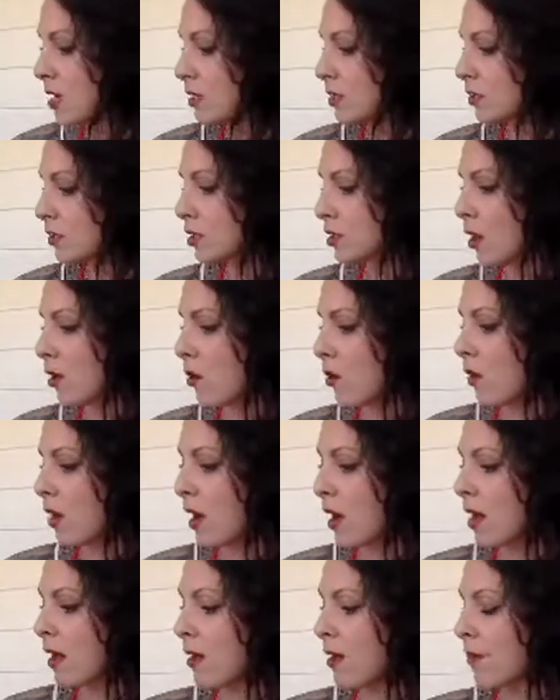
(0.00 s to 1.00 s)
So
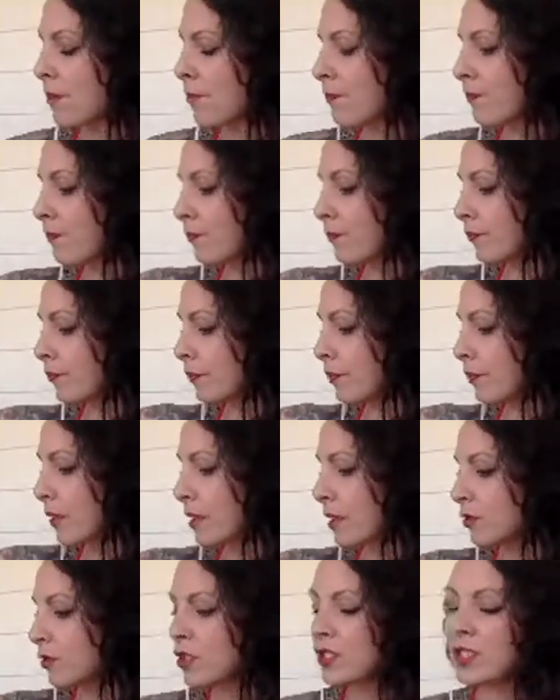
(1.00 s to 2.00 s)

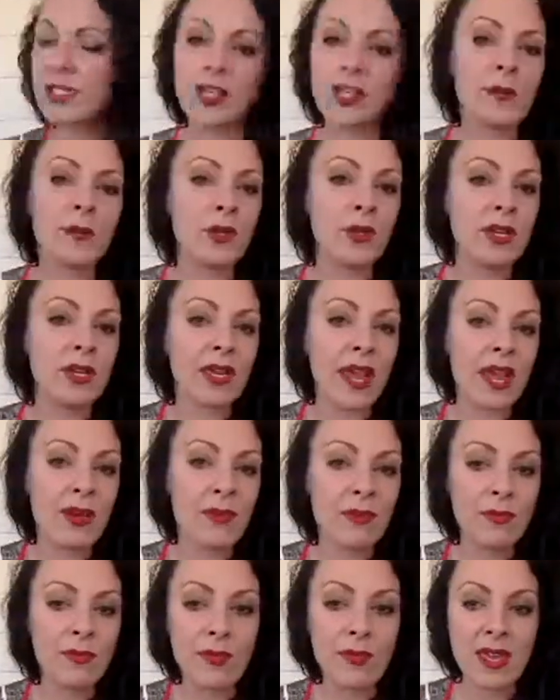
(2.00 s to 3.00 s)
just communicate
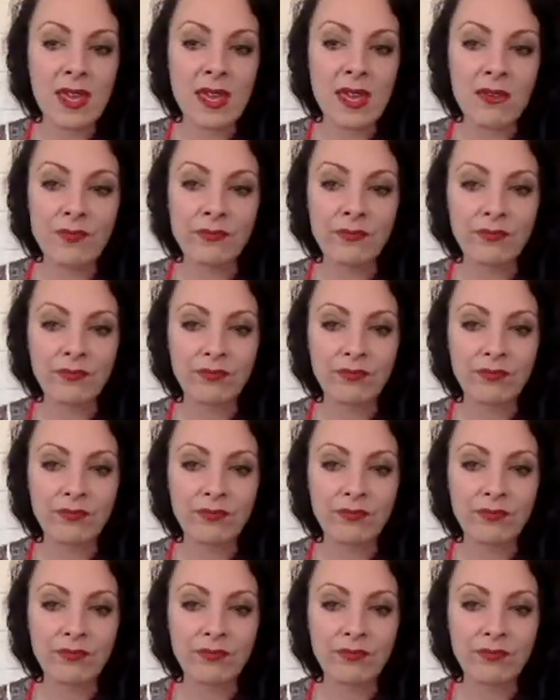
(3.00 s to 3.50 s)
with me.